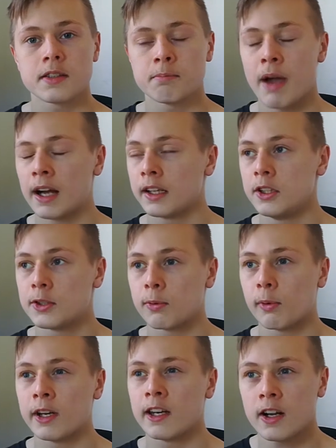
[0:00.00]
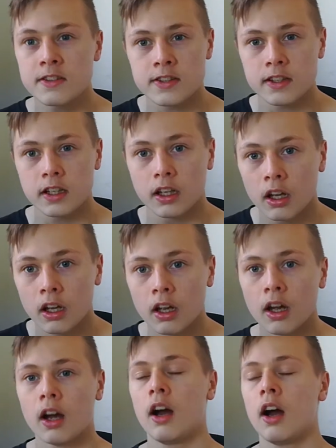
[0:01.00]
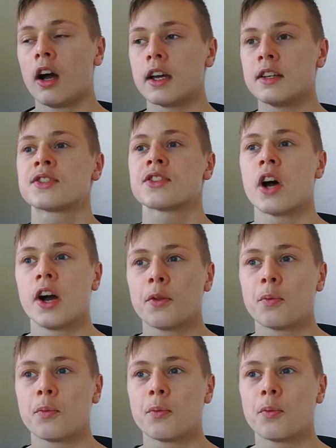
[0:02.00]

back in 2019. I saw it